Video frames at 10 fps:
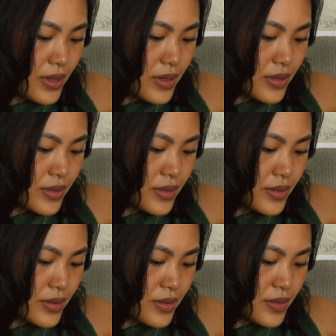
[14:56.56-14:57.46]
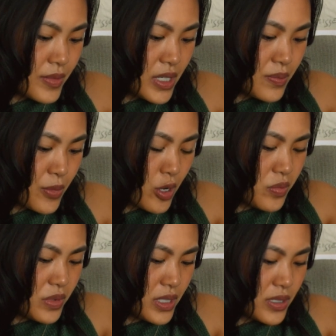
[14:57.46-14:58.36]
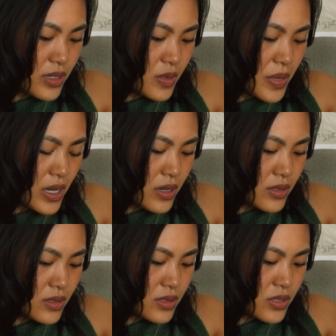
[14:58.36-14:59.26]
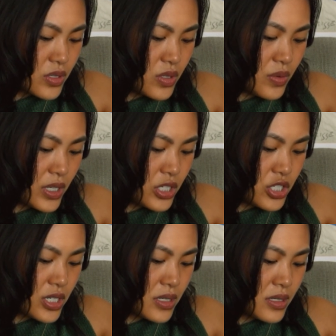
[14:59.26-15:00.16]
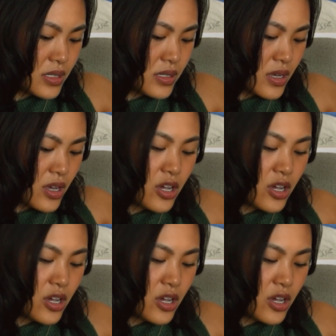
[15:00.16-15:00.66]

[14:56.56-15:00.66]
it probably took about 2 inches